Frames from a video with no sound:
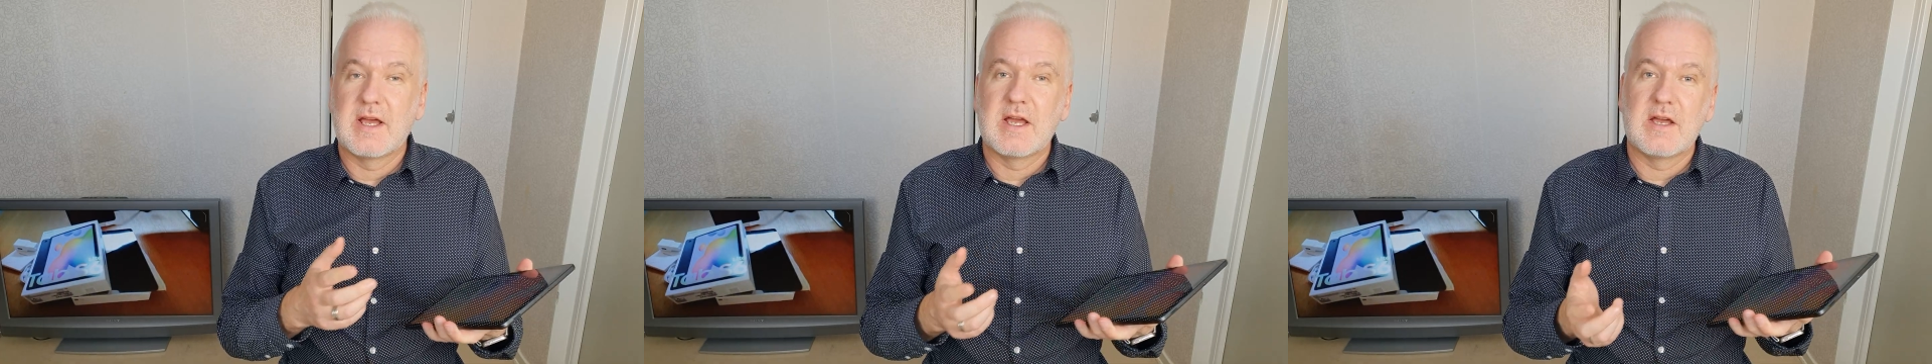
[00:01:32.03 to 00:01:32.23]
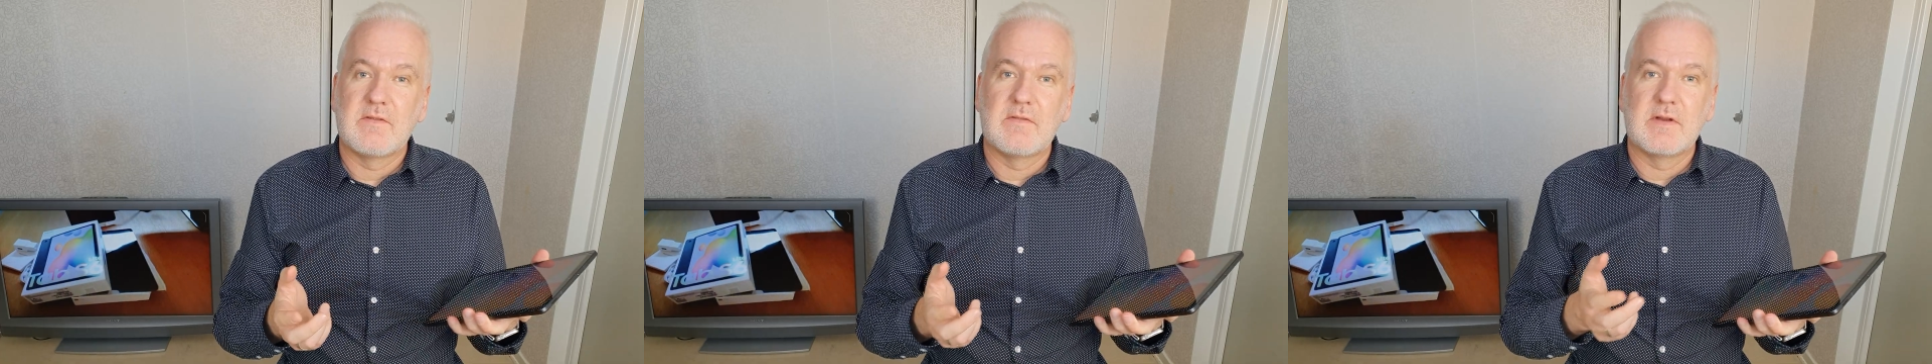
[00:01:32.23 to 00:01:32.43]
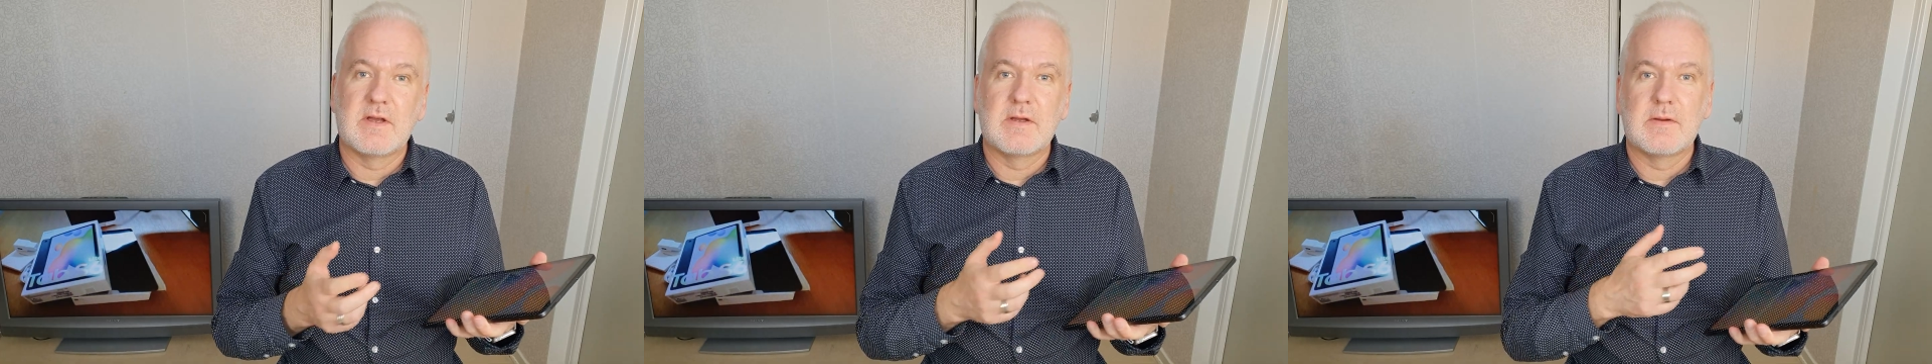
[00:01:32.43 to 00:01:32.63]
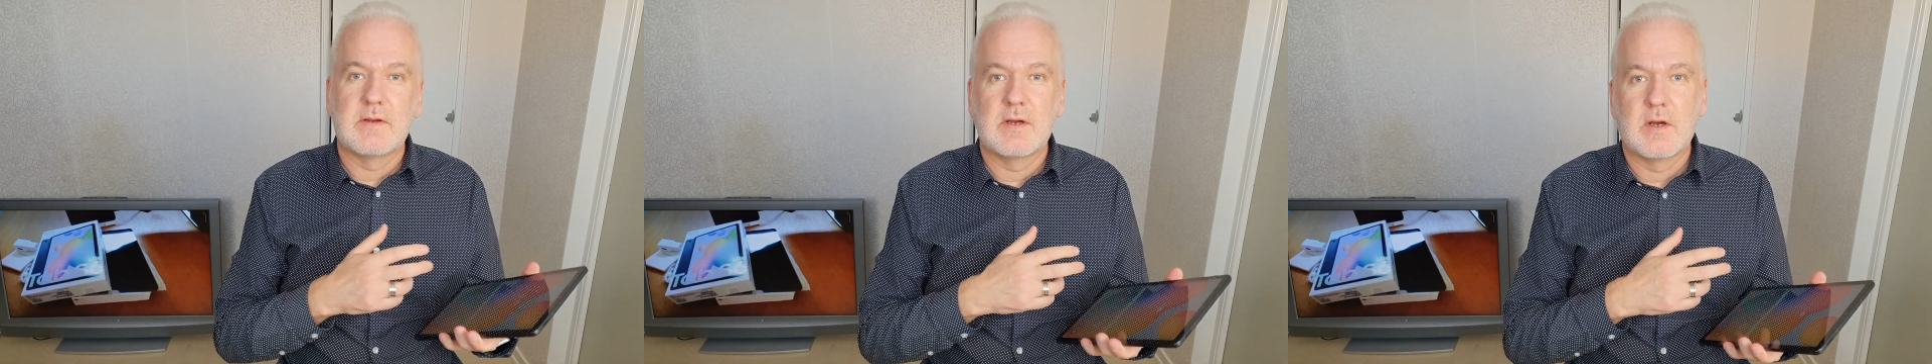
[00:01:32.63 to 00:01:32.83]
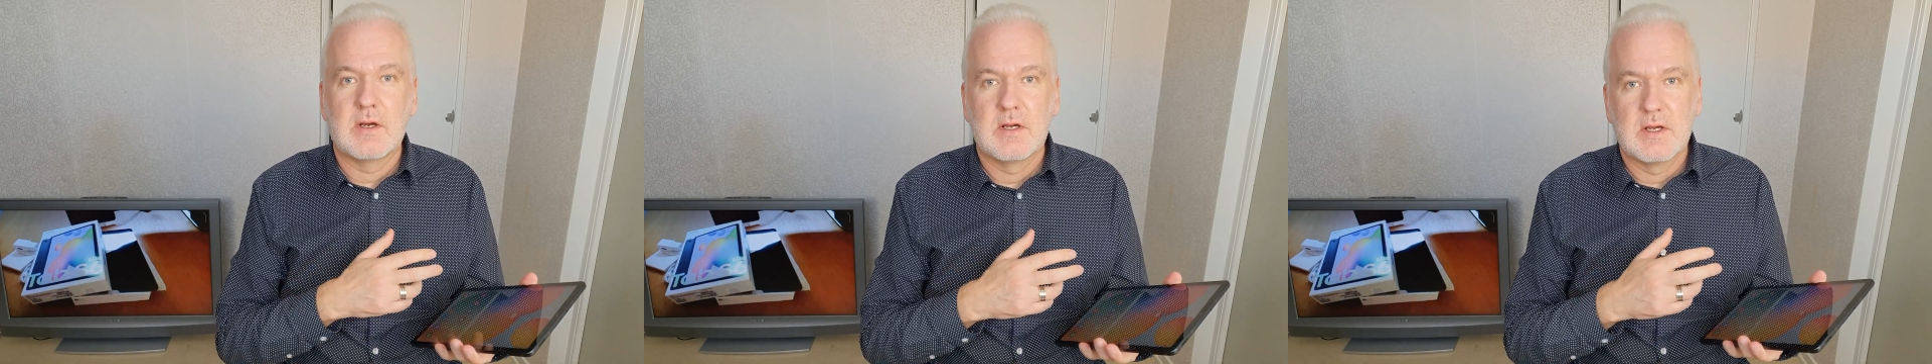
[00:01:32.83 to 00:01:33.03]
have
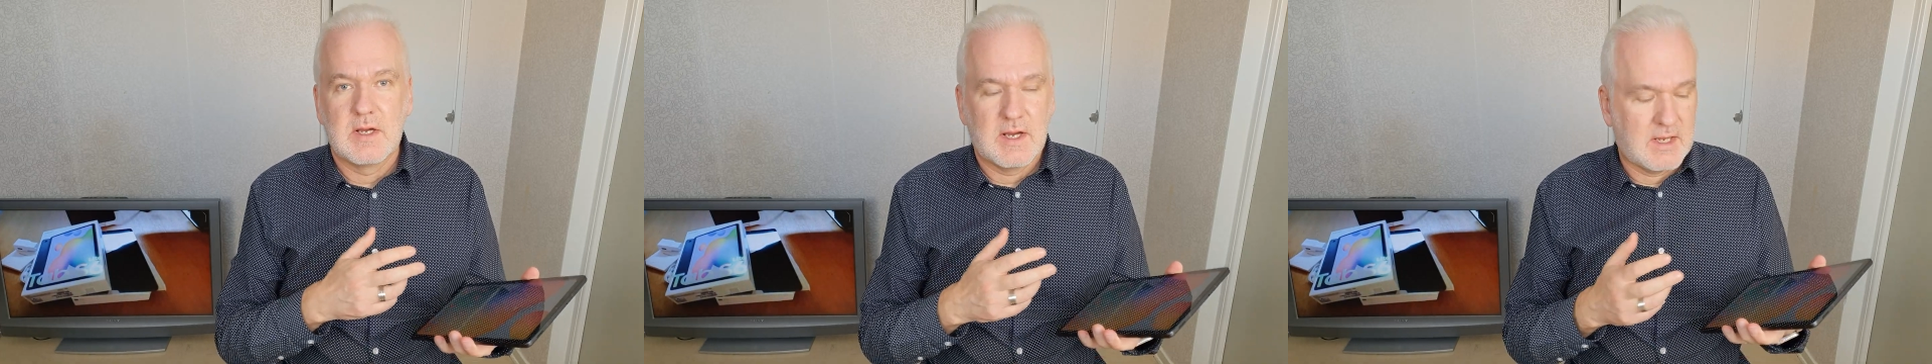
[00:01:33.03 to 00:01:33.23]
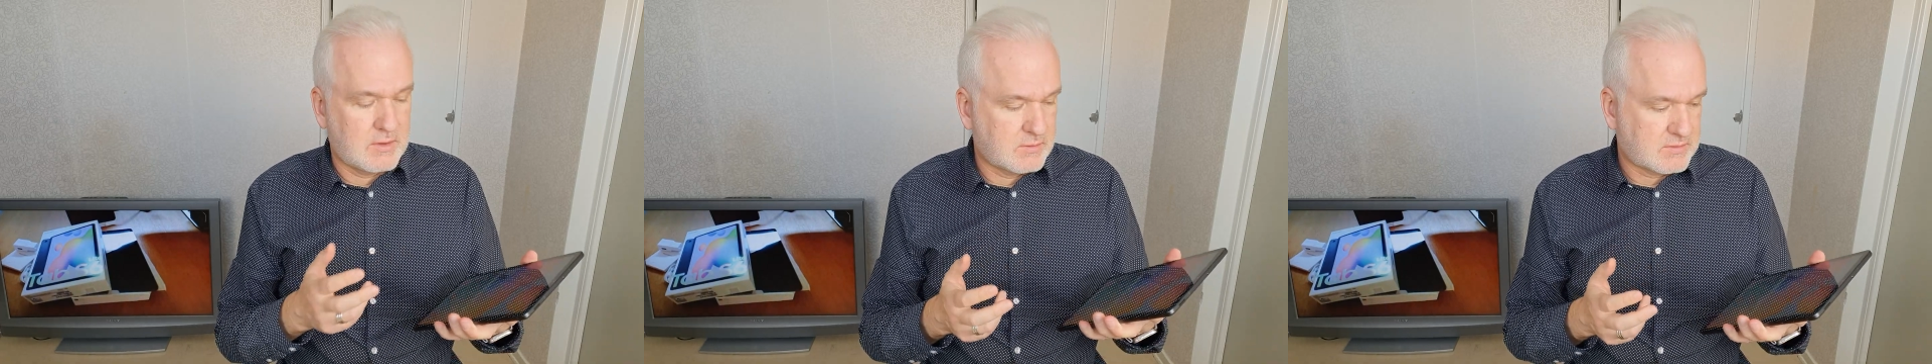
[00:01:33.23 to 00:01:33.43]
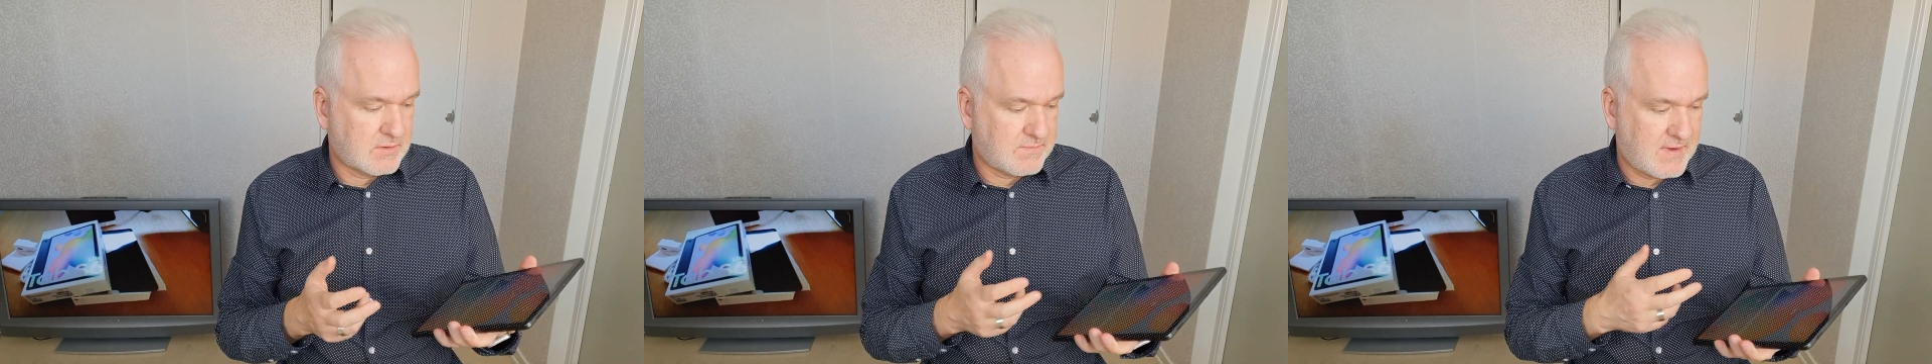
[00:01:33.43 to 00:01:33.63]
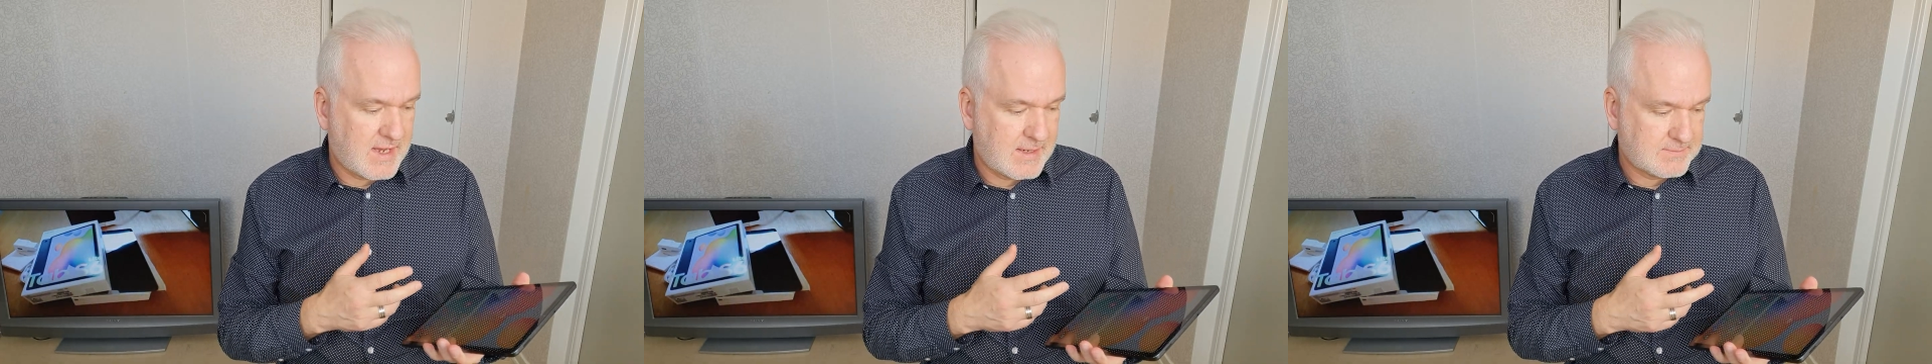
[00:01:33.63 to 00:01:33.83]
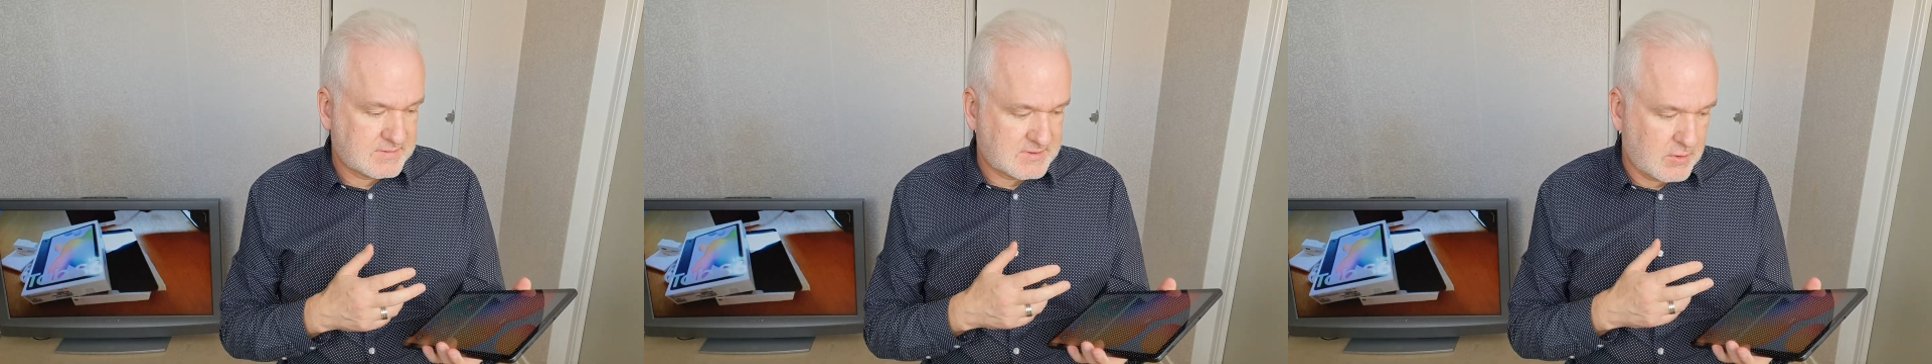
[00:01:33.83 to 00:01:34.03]
a lot of
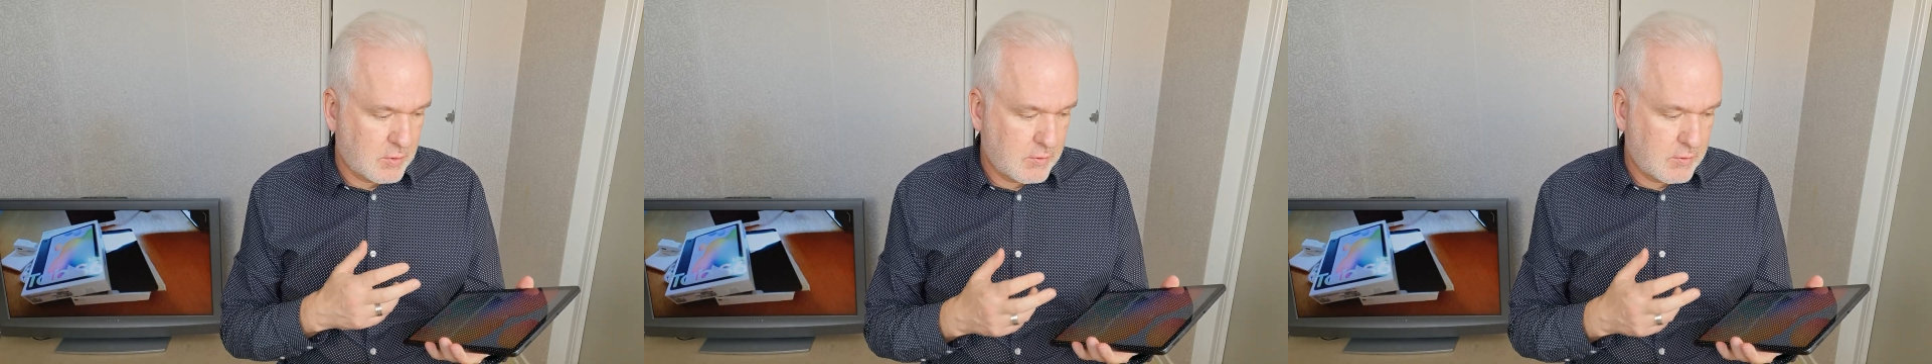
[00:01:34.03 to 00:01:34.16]
apps